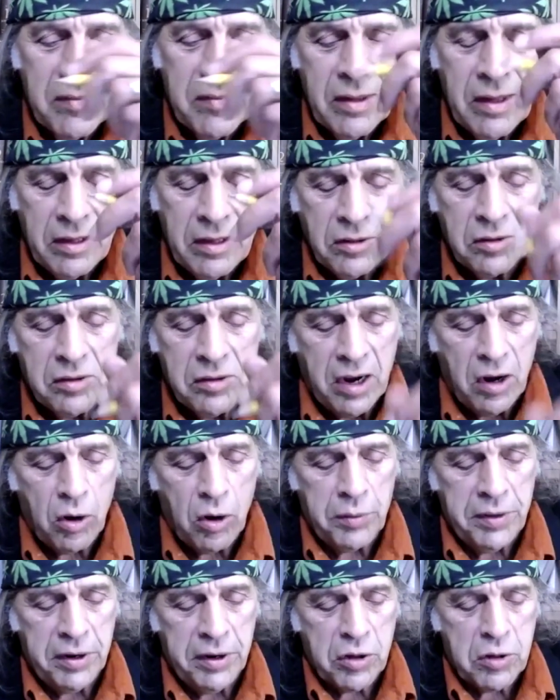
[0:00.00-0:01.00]
And the tarot
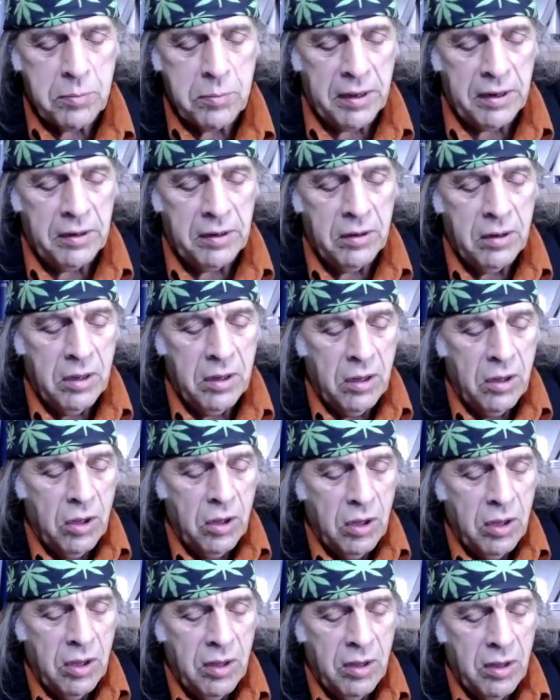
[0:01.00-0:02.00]
reader has been
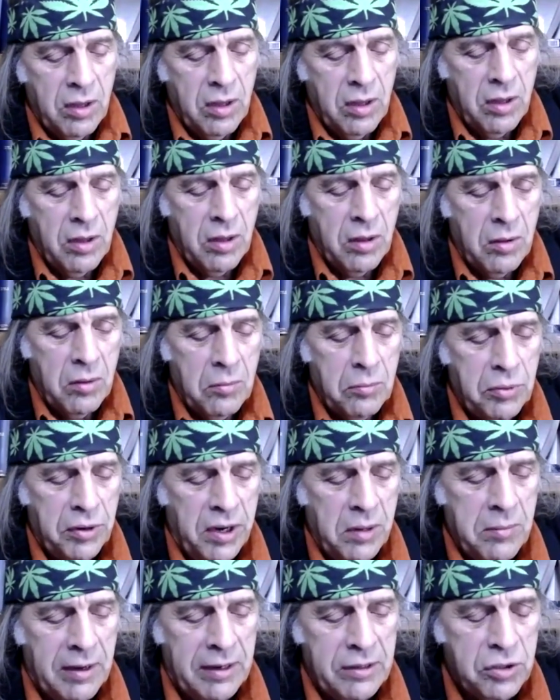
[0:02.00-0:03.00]
pretty
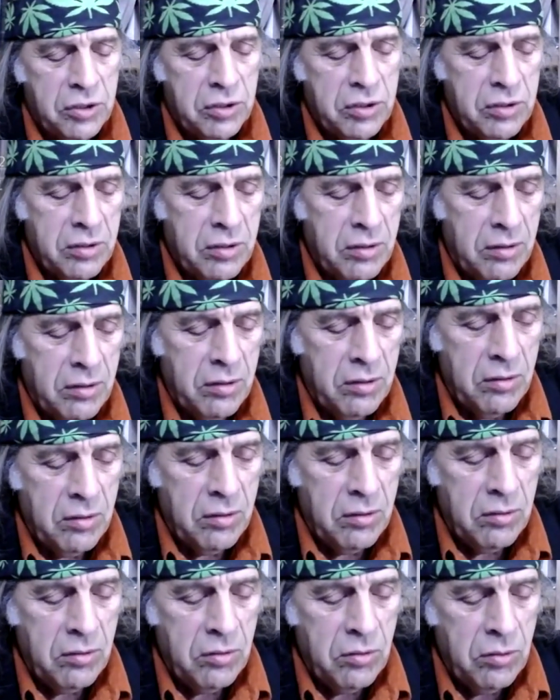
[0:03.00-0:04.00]
much
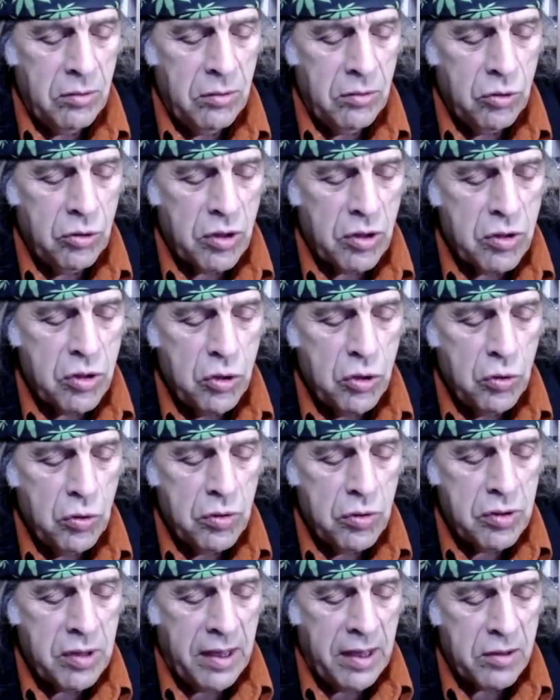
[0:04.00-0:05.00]
just
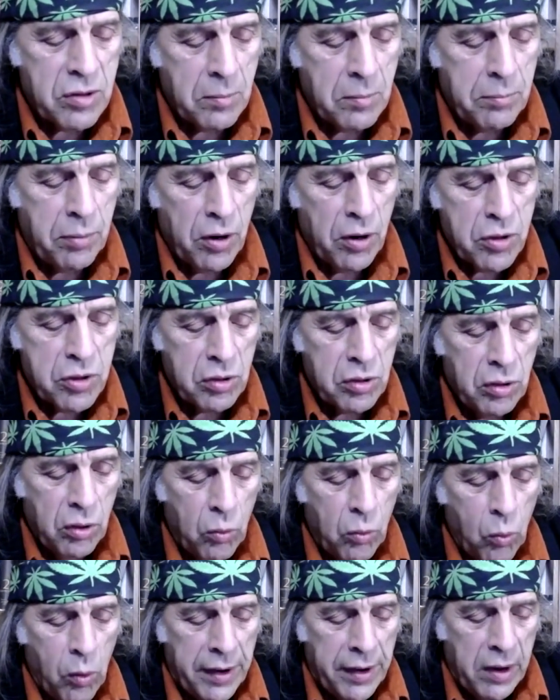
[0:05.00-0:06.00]
used as a personal
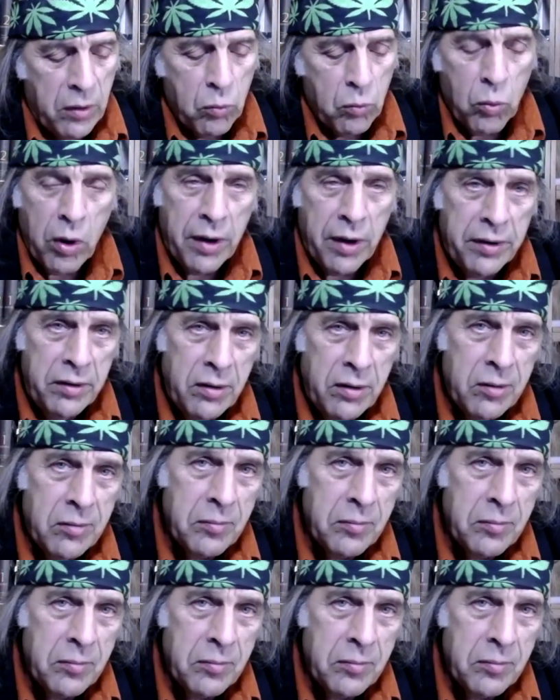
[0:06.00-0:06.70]
one on one